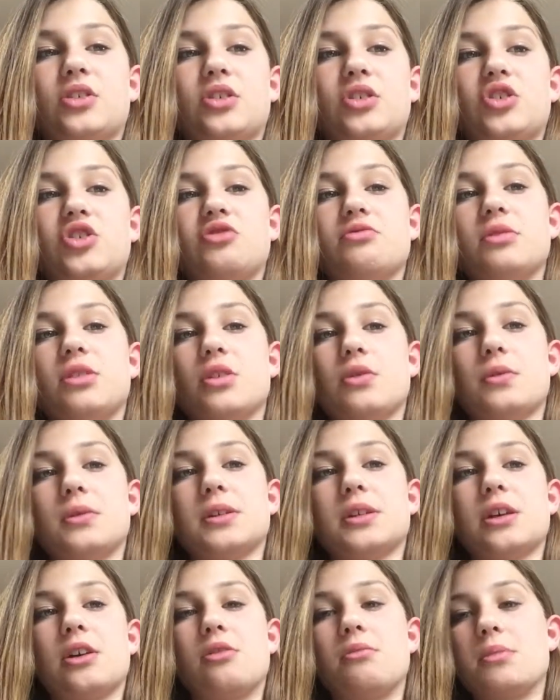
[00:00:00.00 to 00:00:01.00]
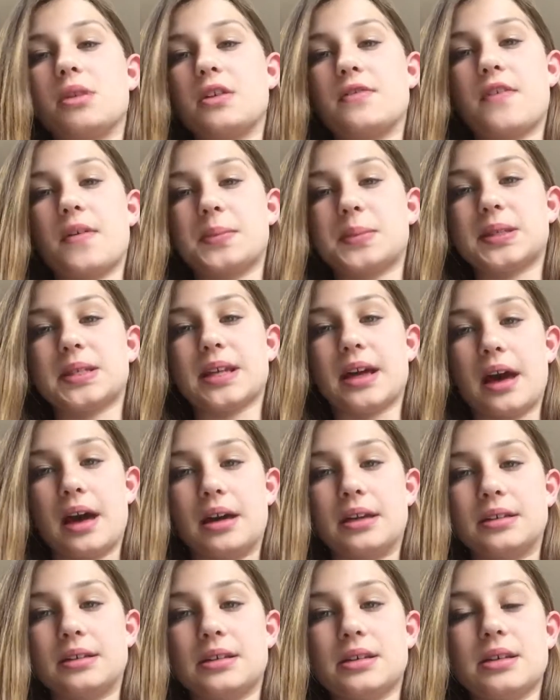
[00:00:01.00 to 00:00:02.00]
she would always help me if I'm
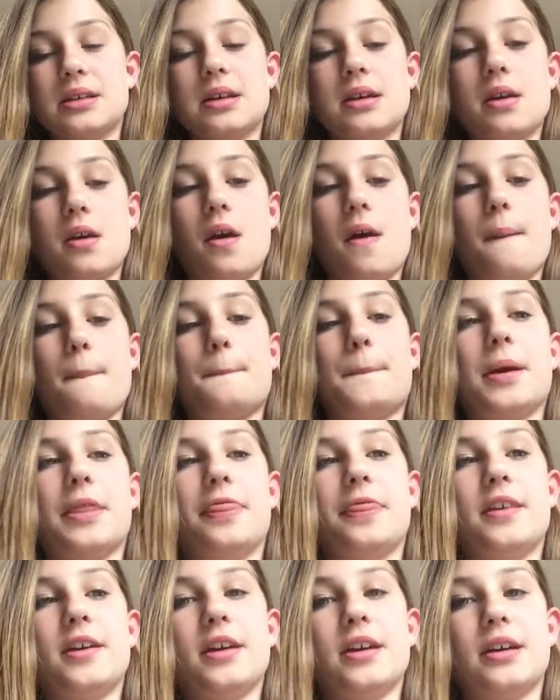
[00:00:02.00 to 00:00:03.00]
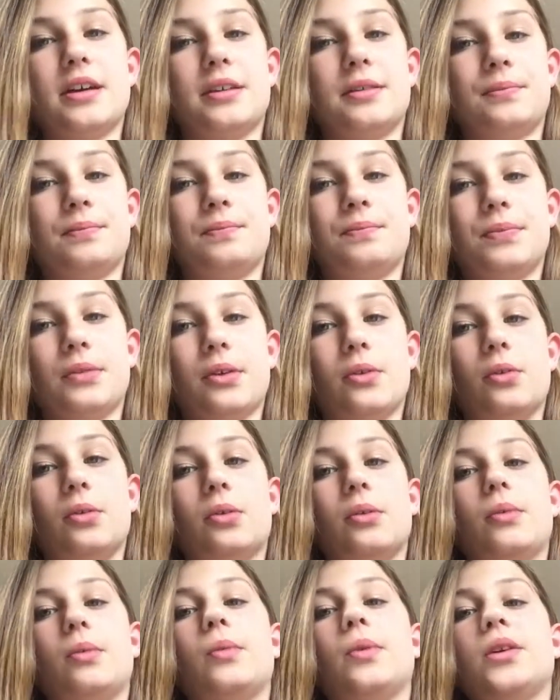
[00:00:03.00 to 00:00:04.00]
sad. But then,
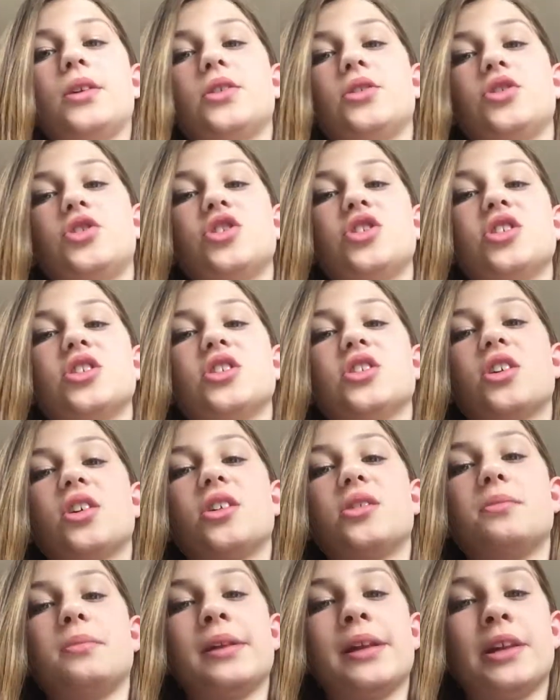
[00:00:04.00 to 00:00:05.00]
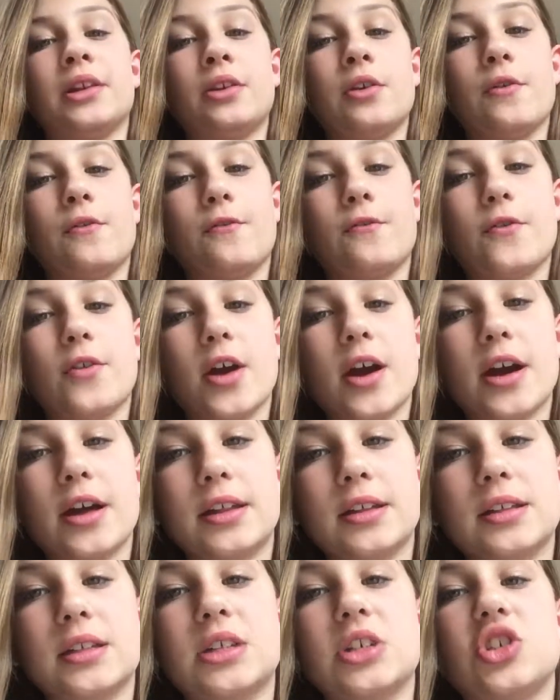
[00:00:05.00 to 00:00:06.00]
when she started meeting new
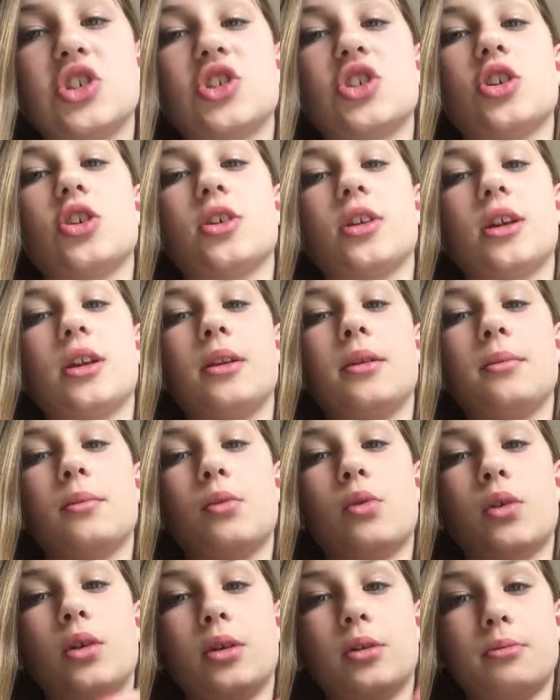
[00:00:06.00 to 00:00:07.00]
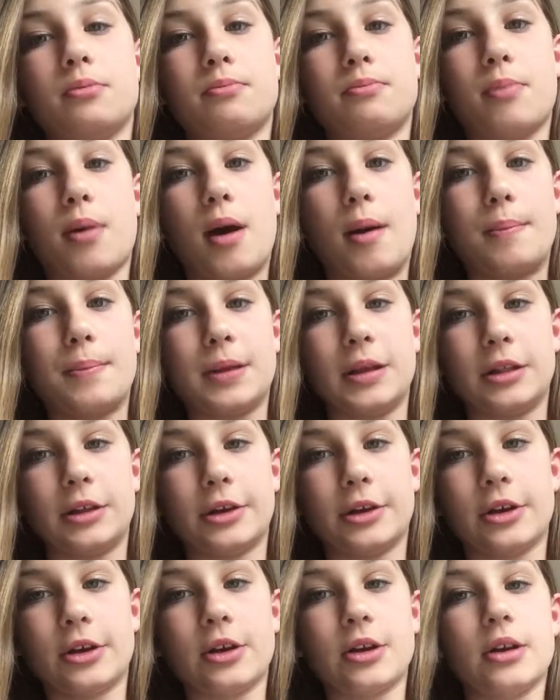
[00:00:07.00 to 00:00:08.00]
friends and she started getting more
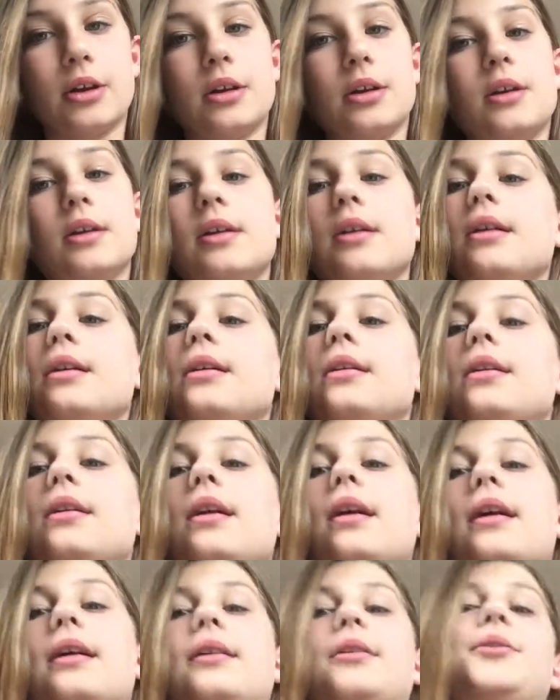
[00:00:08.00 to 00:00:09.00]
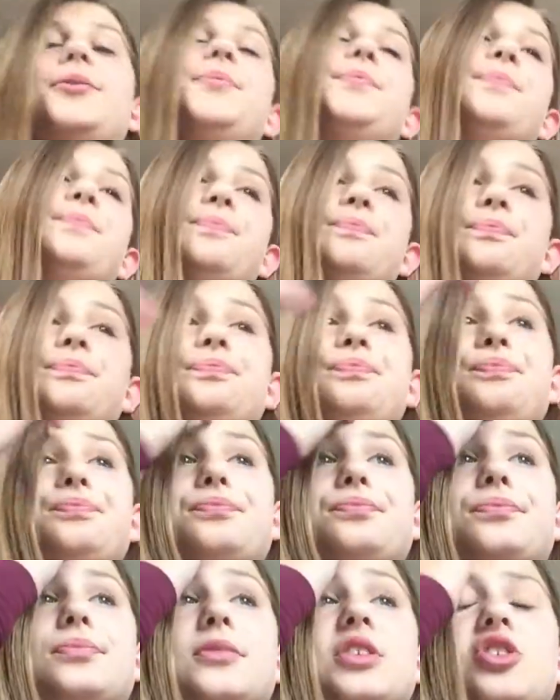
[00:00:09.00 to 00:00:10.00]
popular, um,
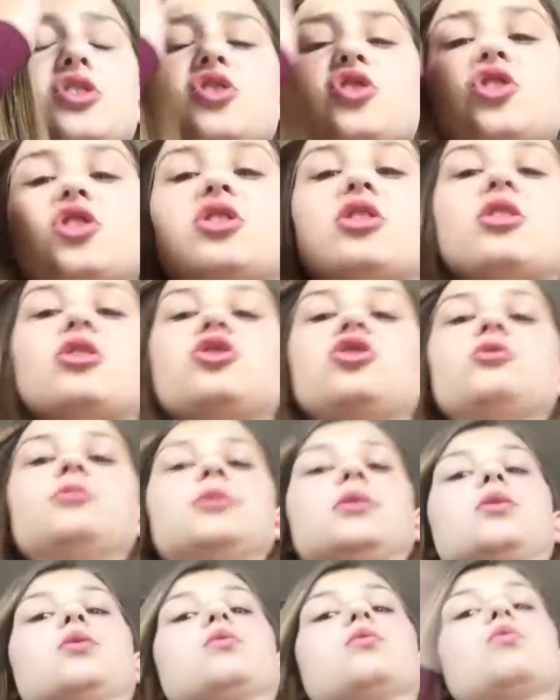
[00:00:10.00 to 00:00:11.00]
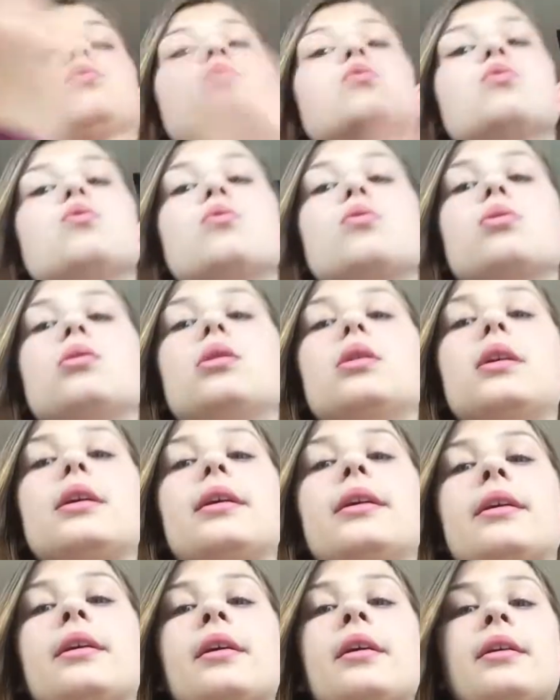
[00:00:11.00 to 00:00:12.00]
she thought she was all cool,
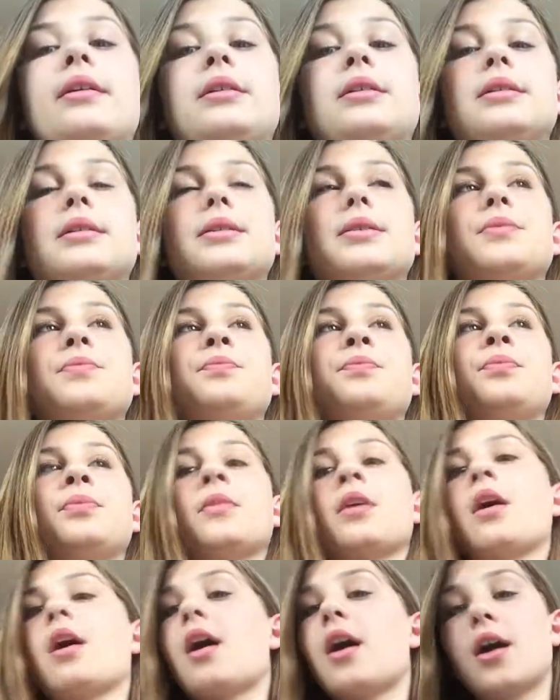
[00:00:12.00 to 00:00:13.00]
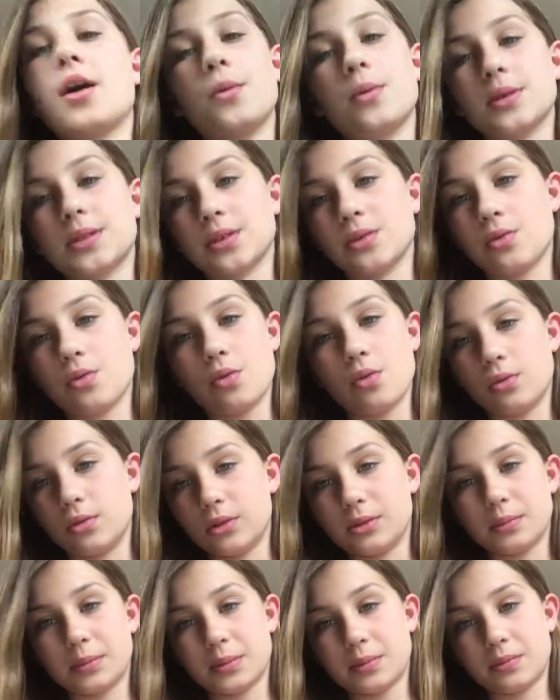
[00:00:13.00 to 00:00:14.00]
and I wasn't cool
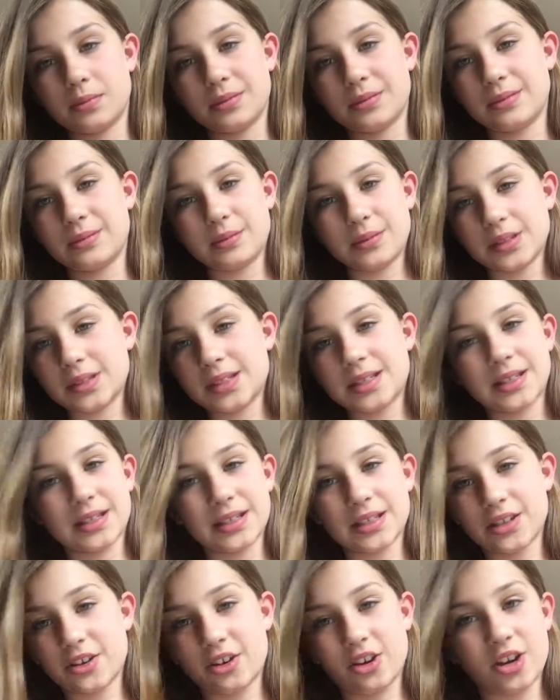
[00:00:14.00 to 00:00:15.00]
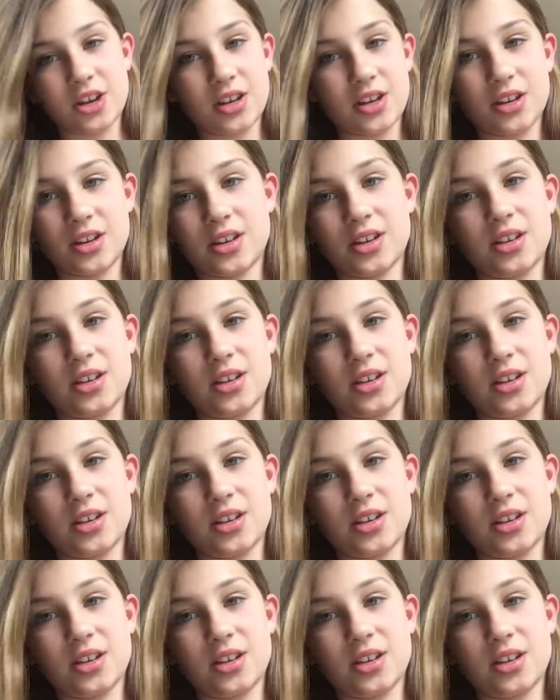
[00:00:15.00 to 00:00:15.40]
in, in sixth grade.